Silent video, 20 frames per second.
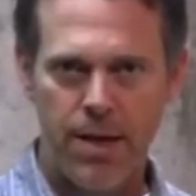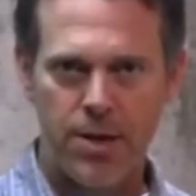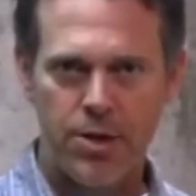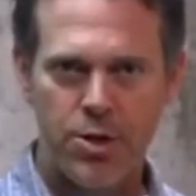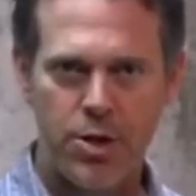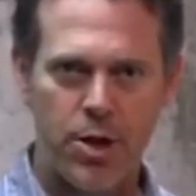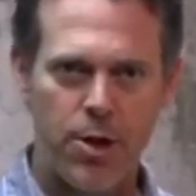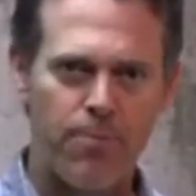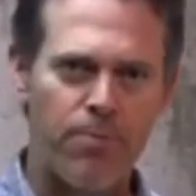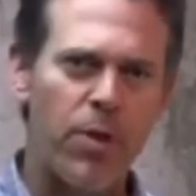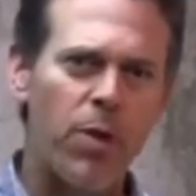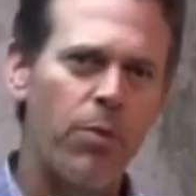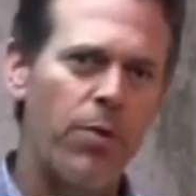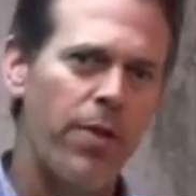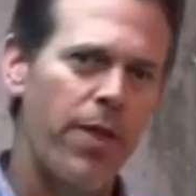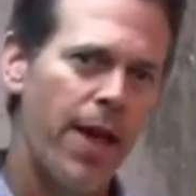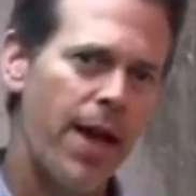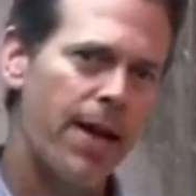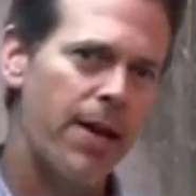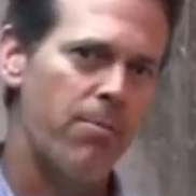So
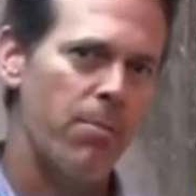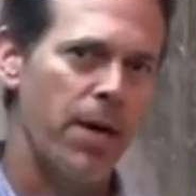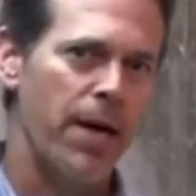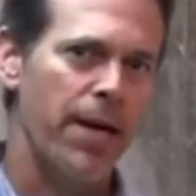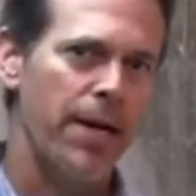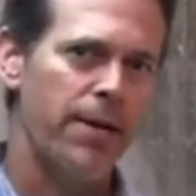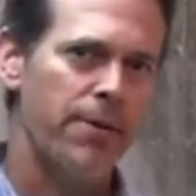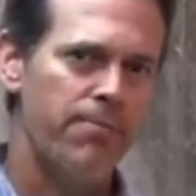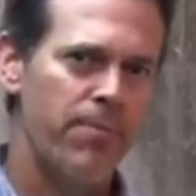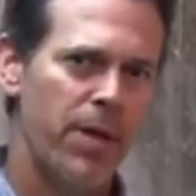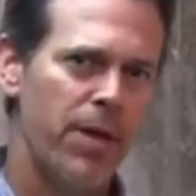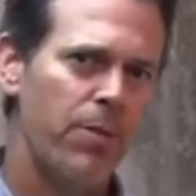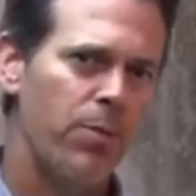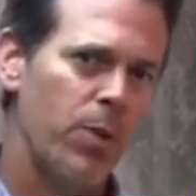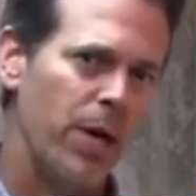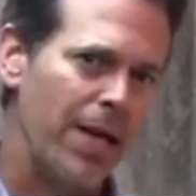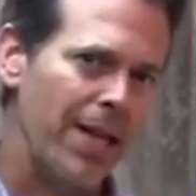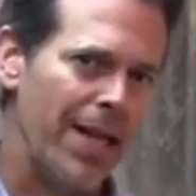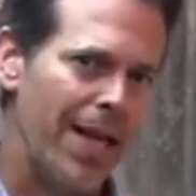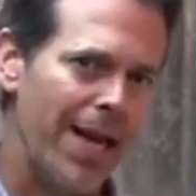with that in mind,
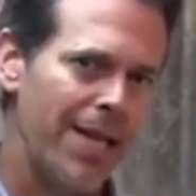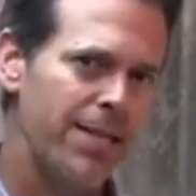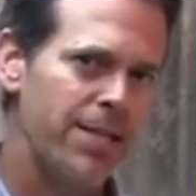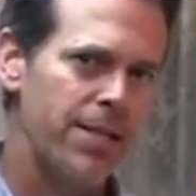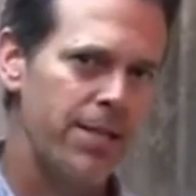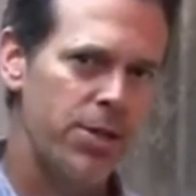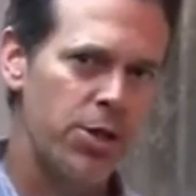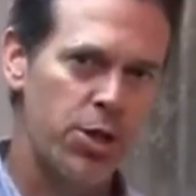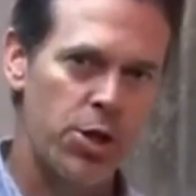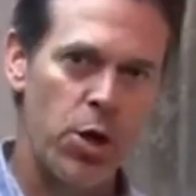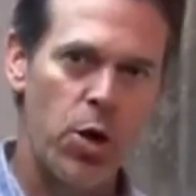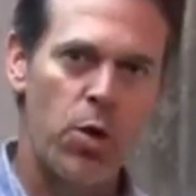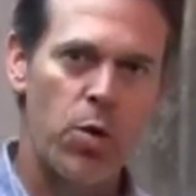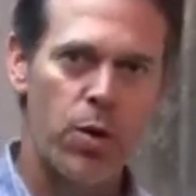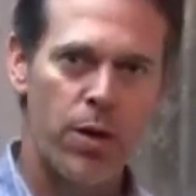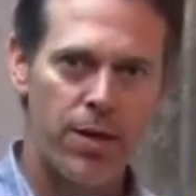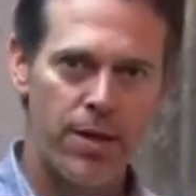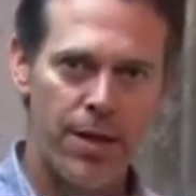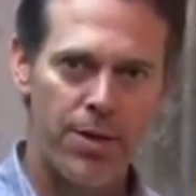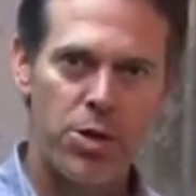what I'd like to
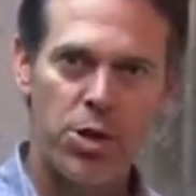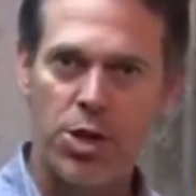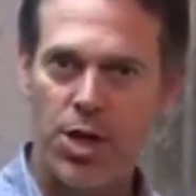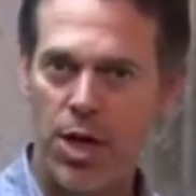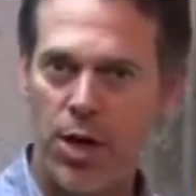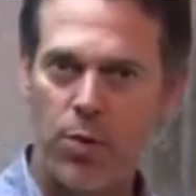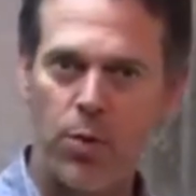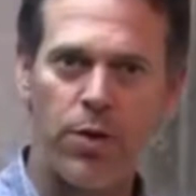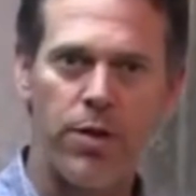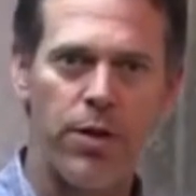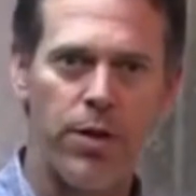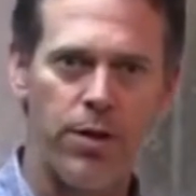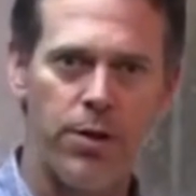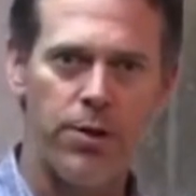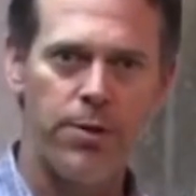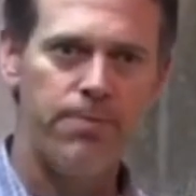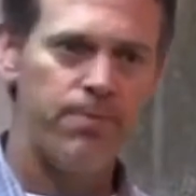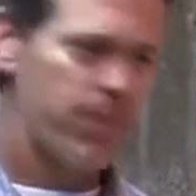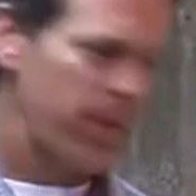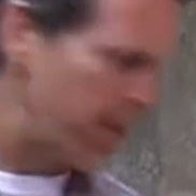show and share with
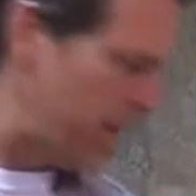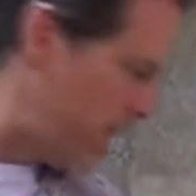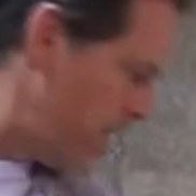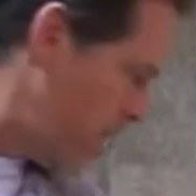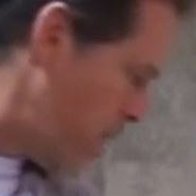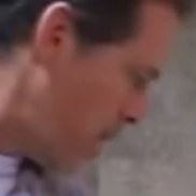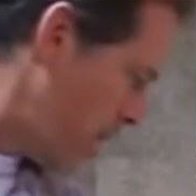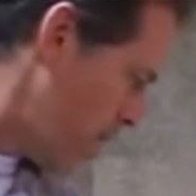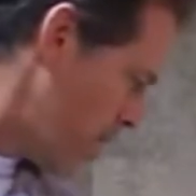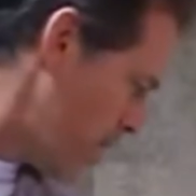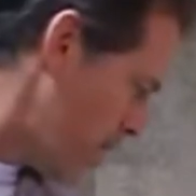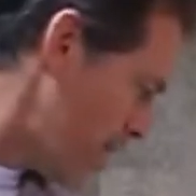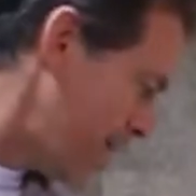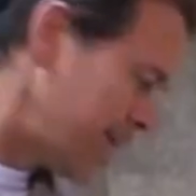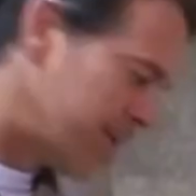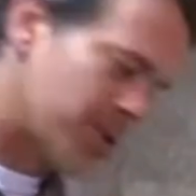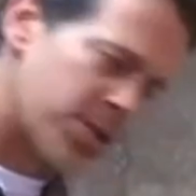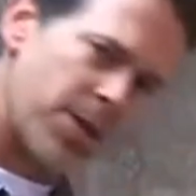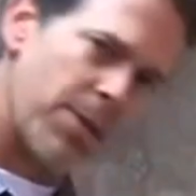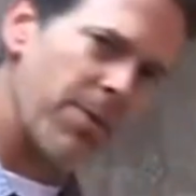you are
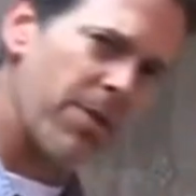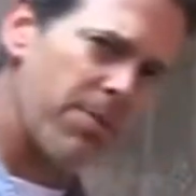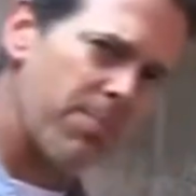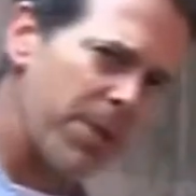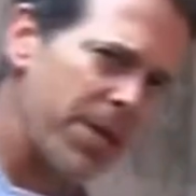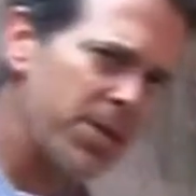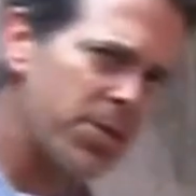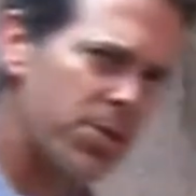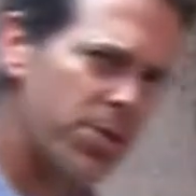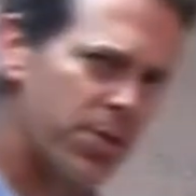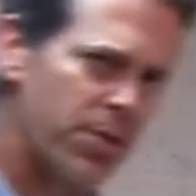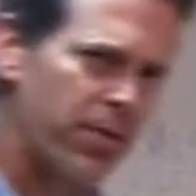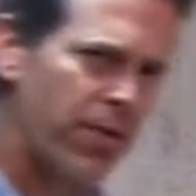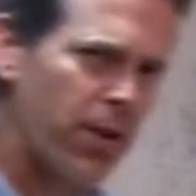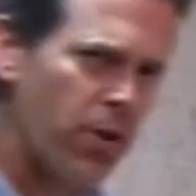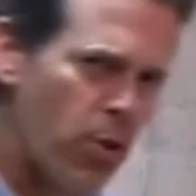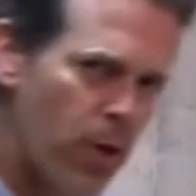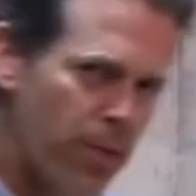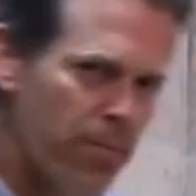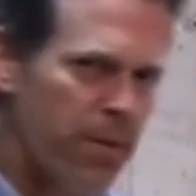some of the pieces of
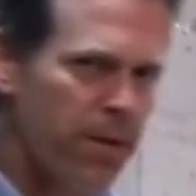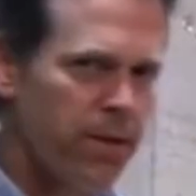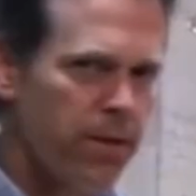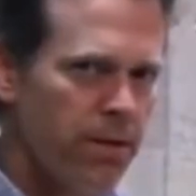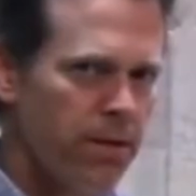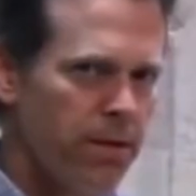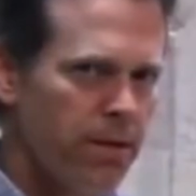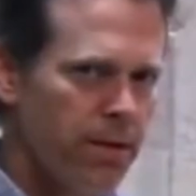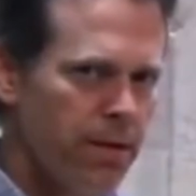equipment,